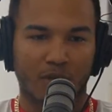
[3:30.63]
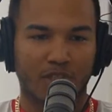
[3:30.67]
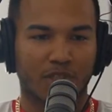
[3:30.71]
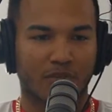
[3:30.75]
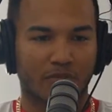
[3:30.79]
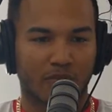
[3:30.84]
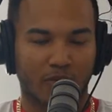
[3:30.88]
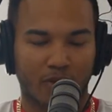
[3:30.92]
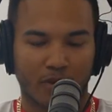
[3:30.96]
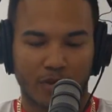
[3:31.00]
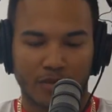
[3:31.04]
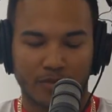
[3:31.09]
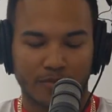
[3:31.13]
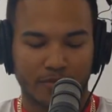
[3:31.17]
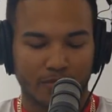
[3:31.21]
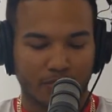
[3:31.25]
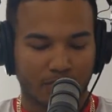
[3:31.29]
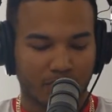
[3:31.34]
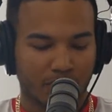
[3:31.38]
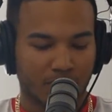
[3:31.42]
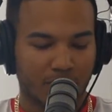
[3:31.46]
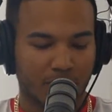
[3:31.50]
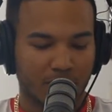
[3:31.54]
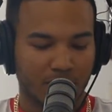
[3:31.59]
First of all,
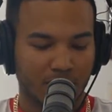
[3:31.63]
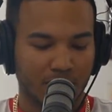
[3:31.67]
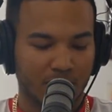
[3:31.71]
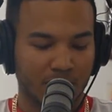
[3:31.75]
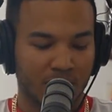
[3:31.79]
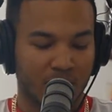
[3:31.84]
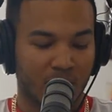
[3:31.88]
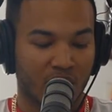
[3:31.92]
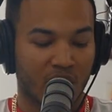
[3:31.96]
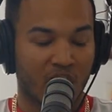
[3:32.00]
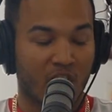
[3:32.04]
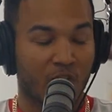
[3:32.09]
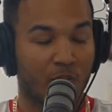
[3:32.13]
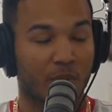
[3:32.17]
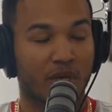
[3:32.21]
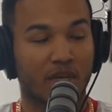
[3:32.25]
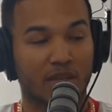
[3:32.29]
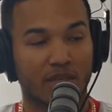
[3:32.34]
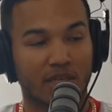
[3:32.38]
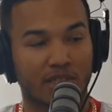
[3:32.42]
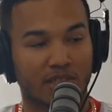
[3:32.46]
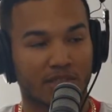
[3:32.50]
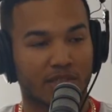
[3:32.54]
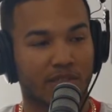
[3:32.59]
the
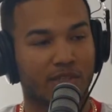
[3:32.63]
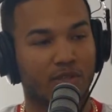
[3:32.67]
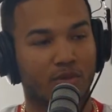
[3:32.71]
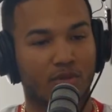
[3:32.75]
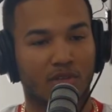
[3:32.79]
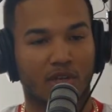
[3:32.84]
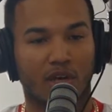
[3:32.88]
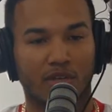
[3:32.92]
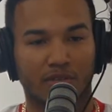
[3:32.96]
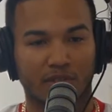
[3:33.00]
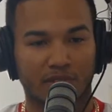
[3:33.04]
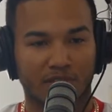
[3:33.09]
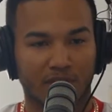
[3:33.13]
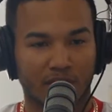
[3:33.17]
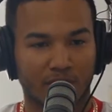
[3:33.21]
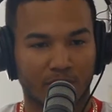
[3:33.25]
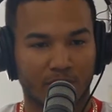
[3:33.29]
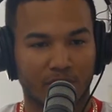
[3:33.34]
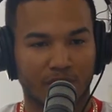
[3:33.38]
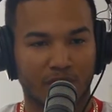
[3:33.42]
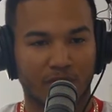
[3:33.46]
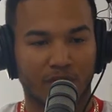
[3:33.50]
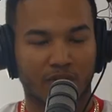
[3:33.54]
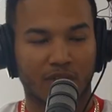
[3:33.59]
government allegedly killed Dr.
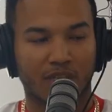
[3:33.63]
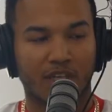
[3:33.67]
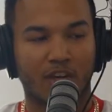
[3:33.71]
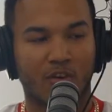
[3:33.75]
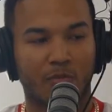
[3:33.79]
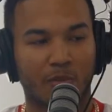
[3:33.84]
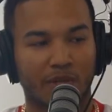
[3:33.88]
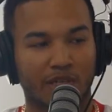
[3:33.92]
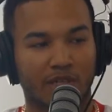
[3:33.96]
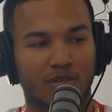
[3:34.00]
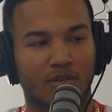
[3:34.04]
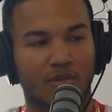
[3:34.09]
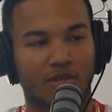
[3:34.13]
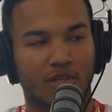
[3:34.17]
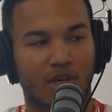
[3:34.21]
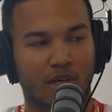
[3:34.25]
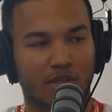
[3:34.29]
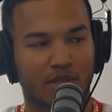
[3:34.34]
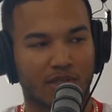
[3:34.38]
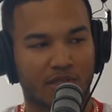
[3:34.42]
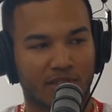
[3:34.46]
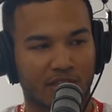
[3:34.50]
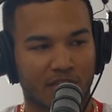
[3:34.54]
Sebi. So if the government killed Dr.